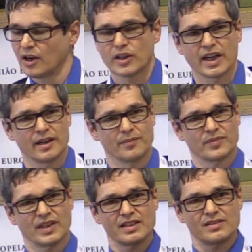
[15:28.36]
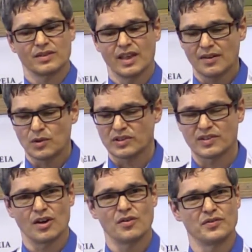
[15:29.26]
Okay, that was
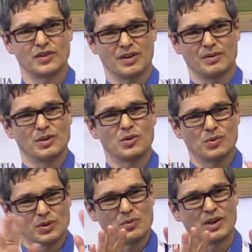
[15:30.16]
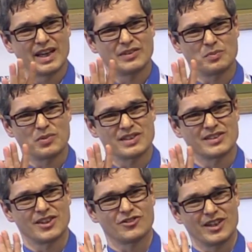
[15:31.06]
the overview. You will get the
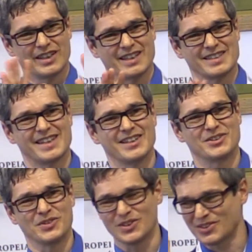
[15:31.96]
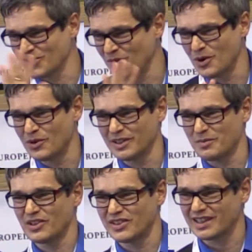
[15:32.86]
presentation. I can send it to you, so don't worry
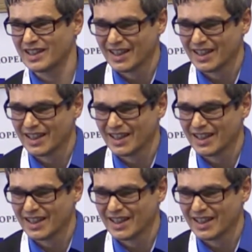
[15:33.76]
about that.